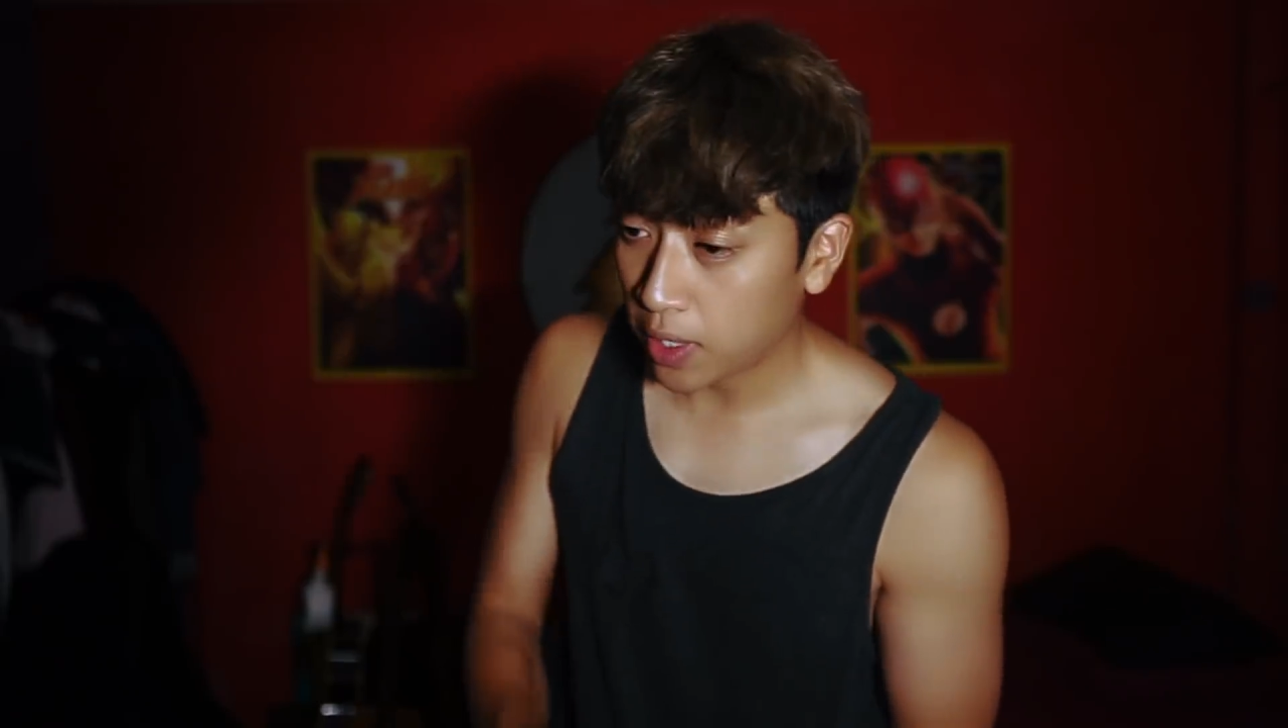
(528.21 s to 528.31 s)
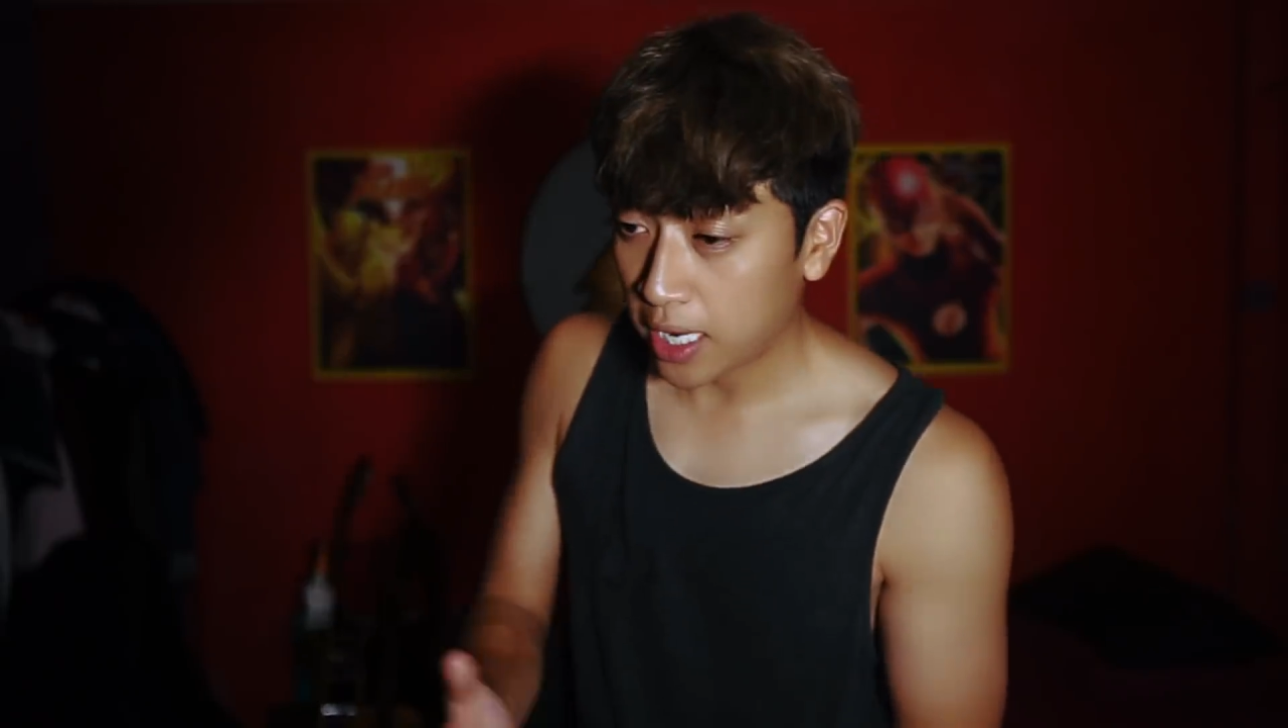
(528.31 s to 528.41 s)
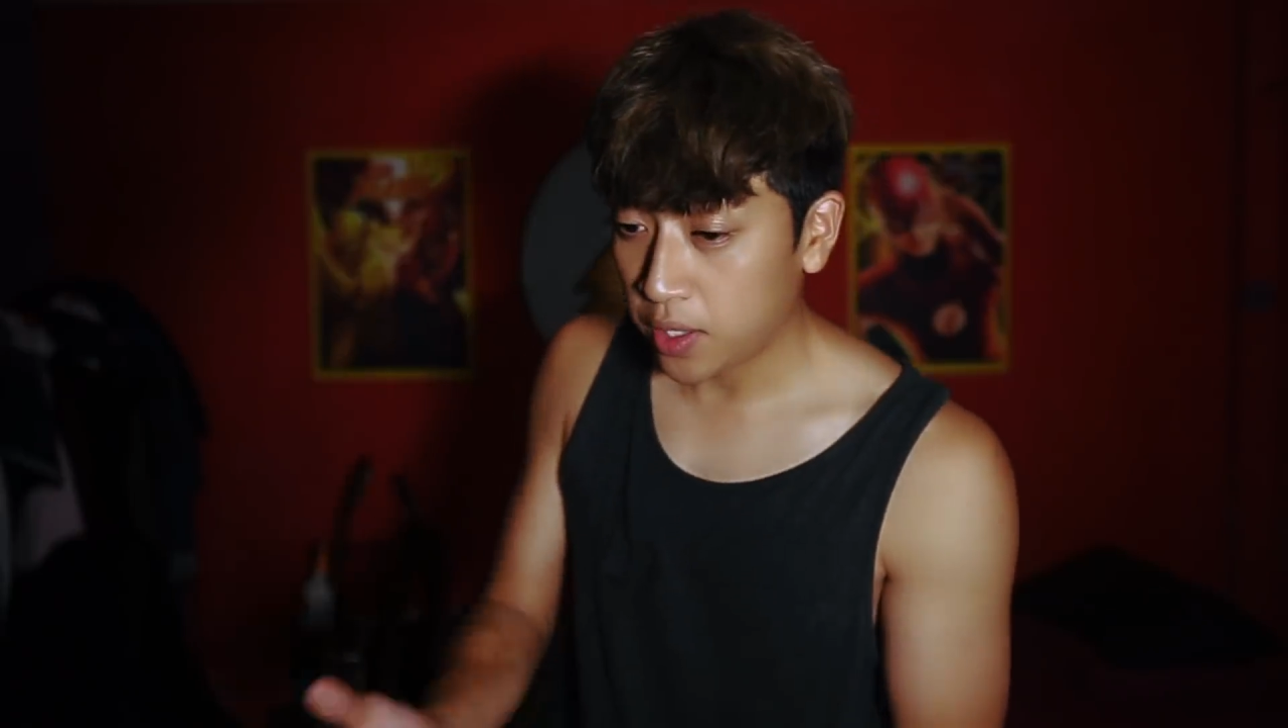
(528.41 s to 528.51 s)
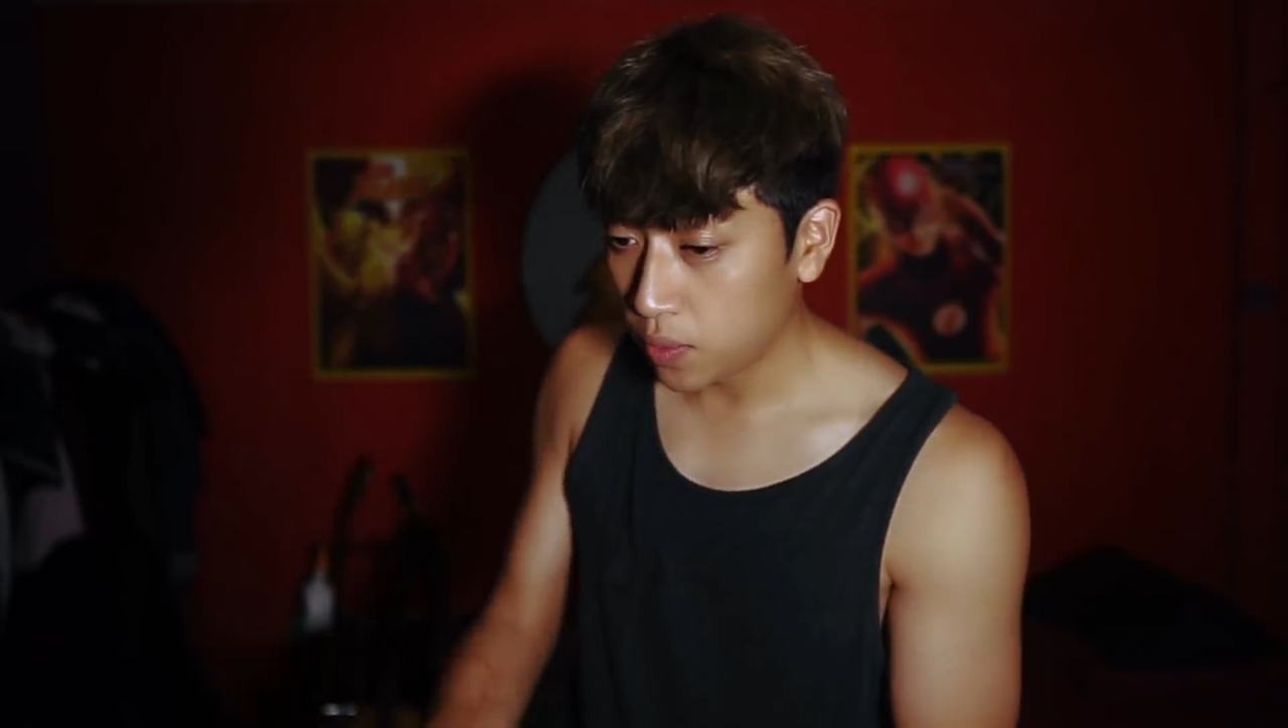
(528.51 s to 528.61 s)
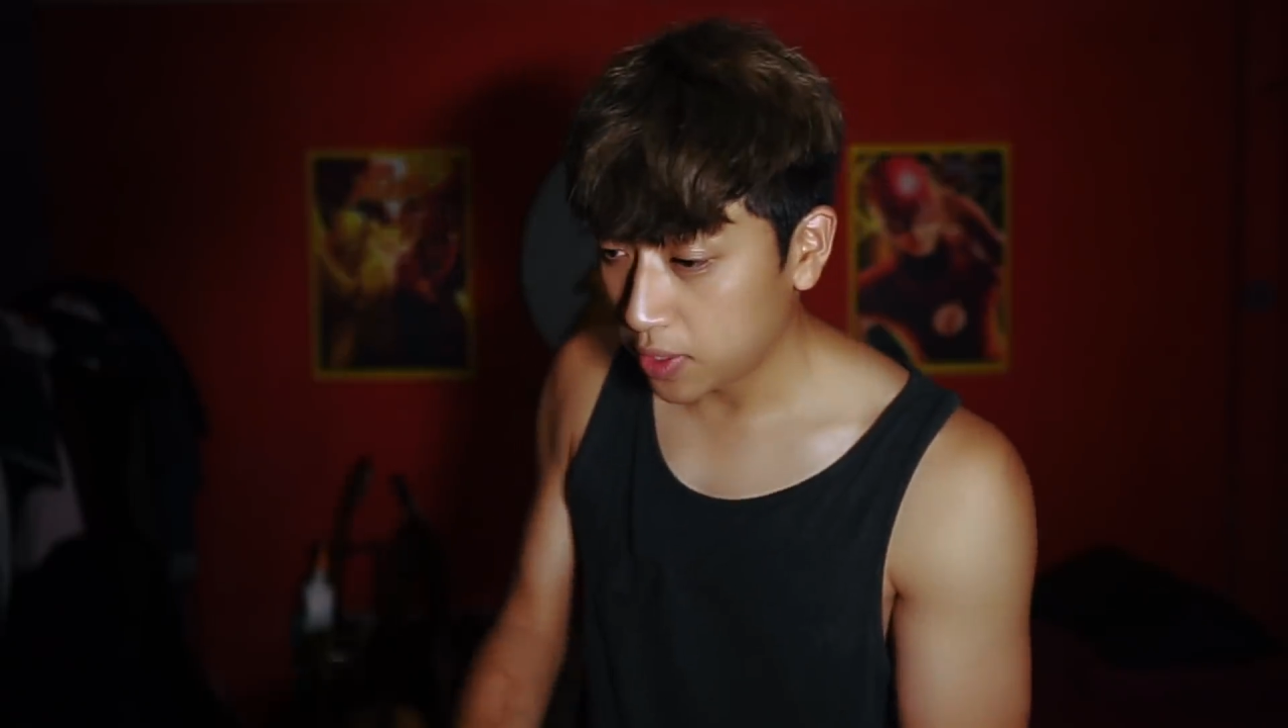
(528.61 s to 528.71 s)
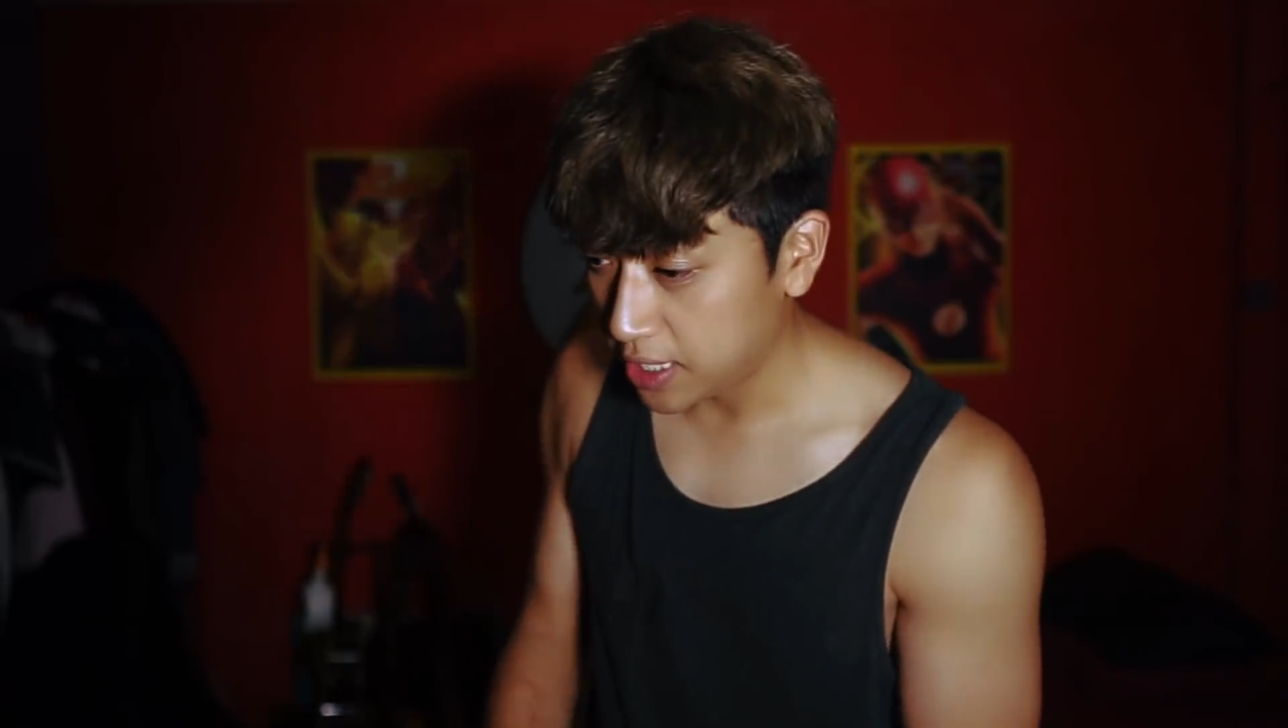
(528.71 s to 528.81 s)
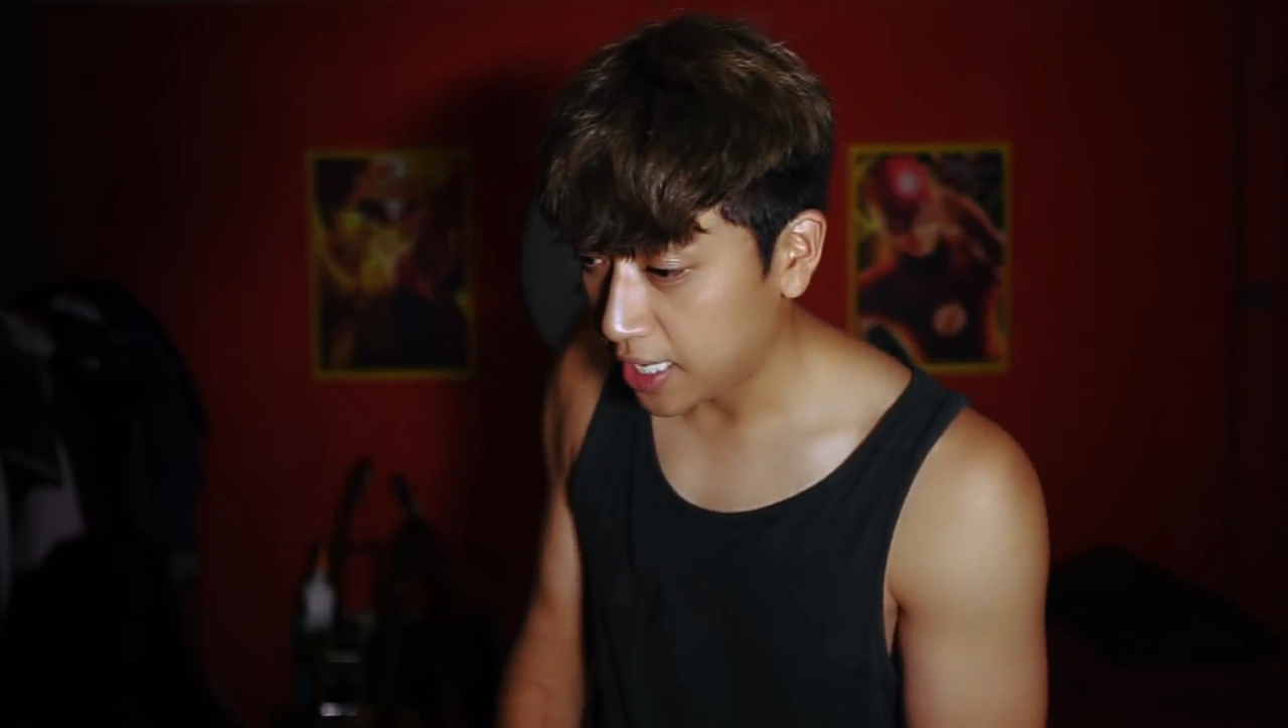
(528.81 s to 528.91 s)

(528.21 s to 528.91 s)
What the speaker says: what I do was